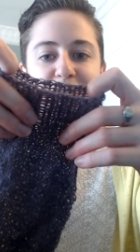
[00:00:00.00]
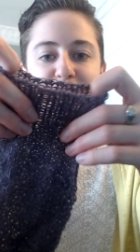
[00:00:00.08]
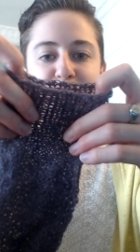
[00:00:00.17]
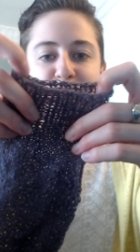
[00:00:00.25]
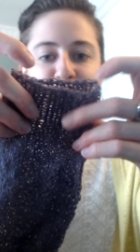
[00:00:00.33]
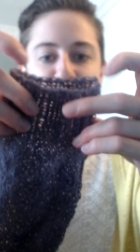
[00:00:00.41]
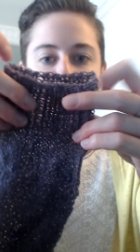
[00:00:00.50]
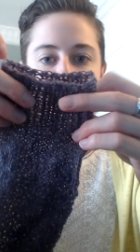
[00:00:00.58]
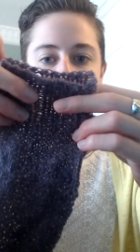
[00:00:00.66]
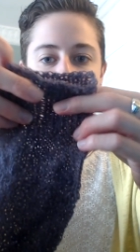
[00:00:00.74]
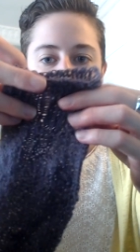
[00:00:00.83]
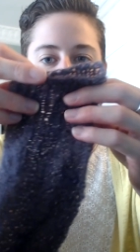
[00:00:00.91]
fun.
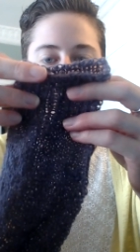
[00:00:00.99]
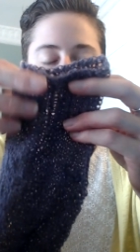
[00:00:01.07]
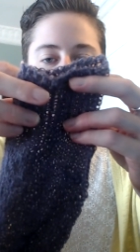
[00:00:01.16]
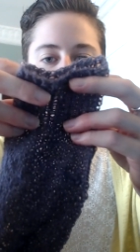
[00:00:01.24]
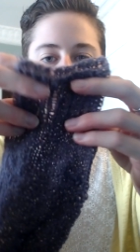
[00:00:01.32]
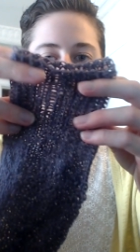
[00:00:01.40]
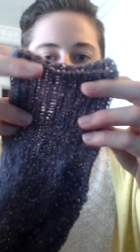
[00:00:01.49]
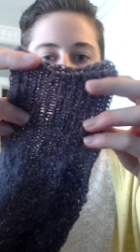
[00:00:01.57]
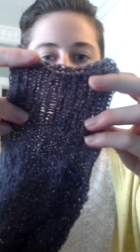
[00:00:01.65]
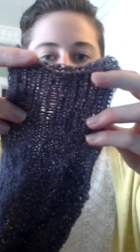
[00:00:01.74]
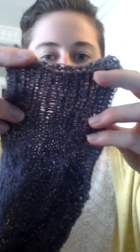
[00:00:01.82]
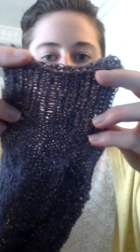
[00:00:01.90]

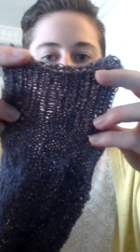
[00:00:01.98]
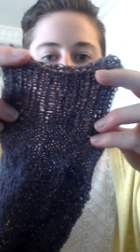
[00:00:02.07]
Um,